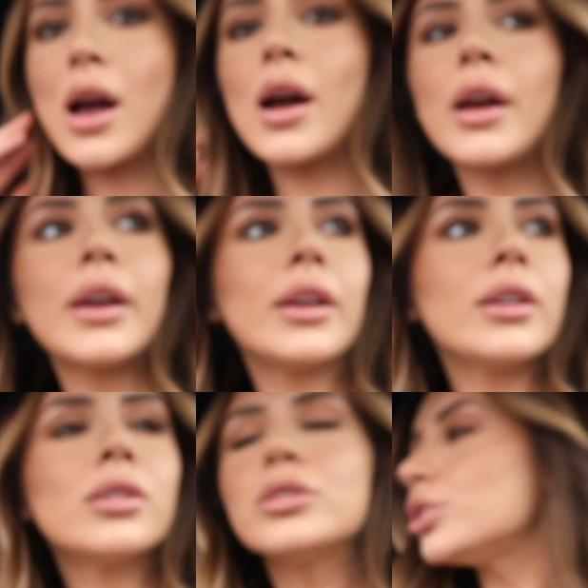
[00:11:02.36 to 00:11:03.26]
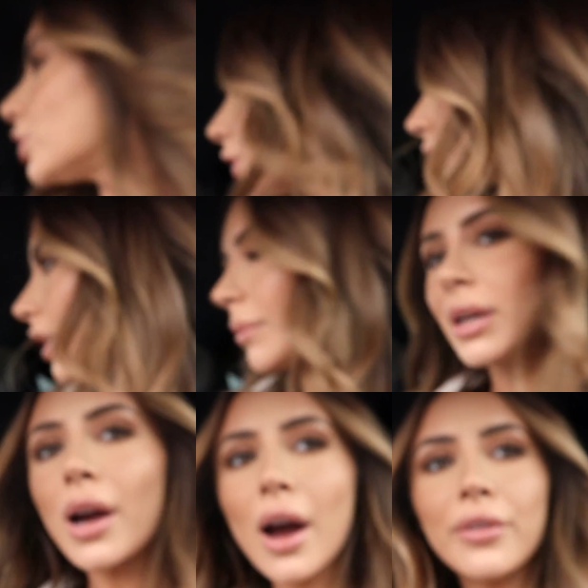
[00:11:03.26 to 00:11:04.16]
I just got
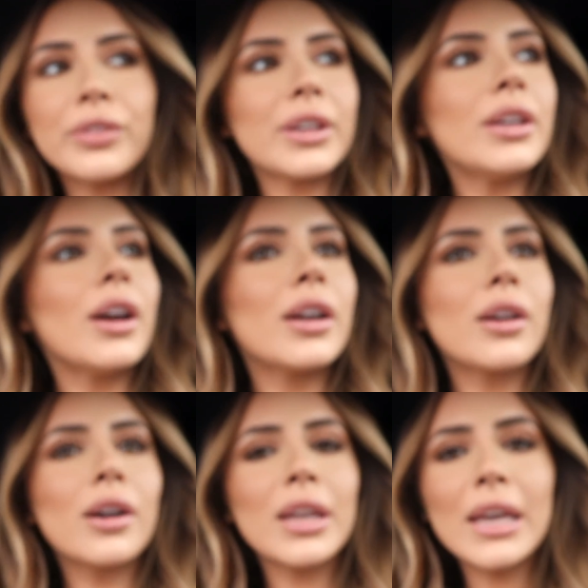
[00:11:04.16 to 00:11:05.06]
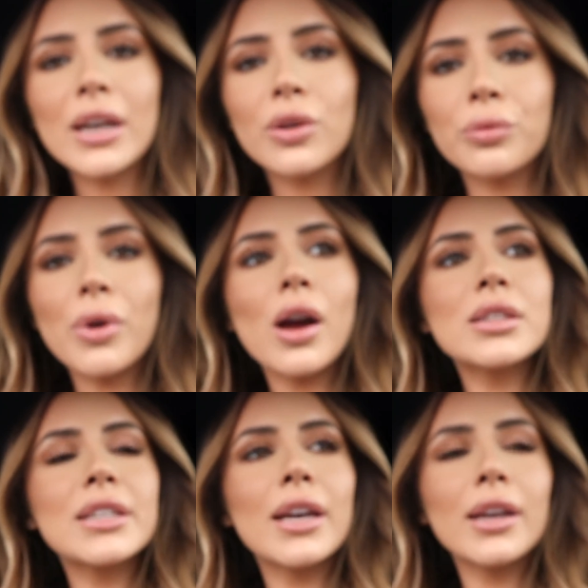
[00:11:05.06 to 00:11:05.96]
my coffee. I got a
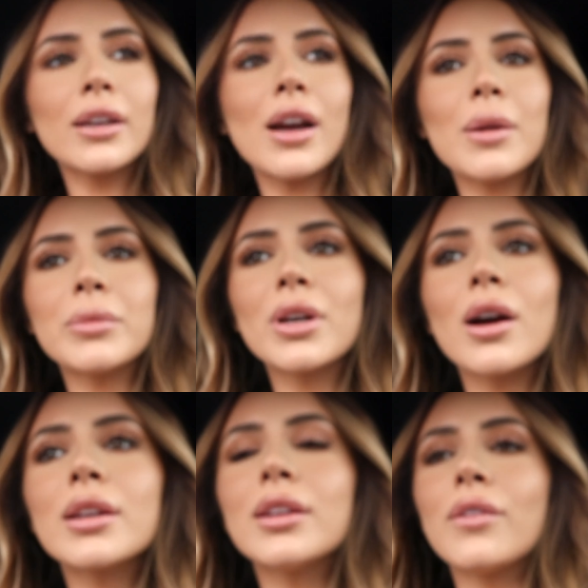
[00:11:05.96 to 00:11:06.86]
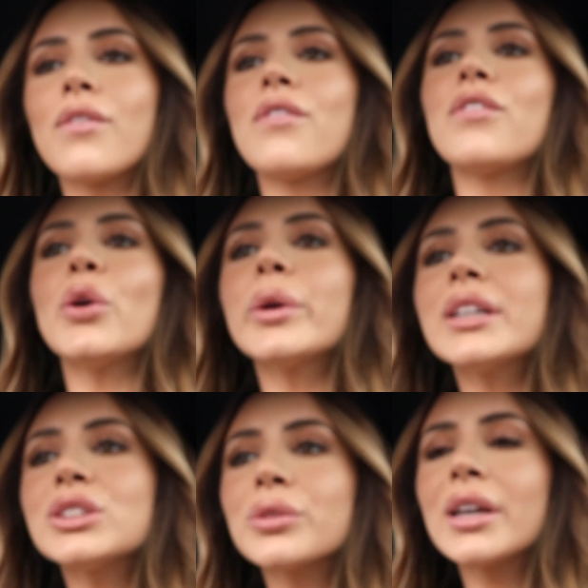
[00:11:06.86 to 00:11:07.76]
grande. I'm not in
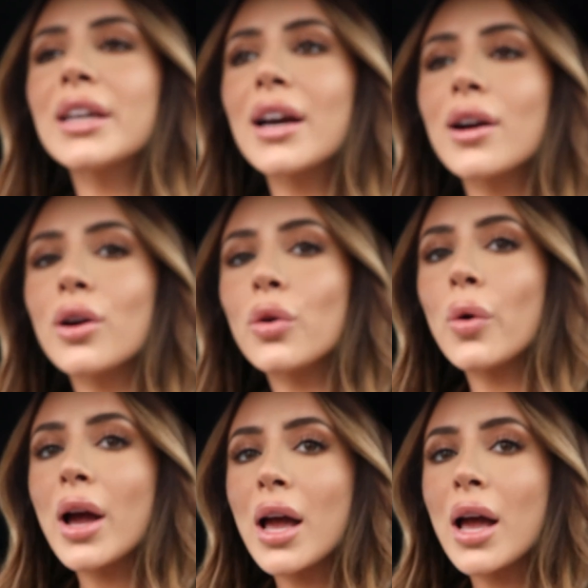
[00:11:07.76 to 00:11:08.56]
focus right now.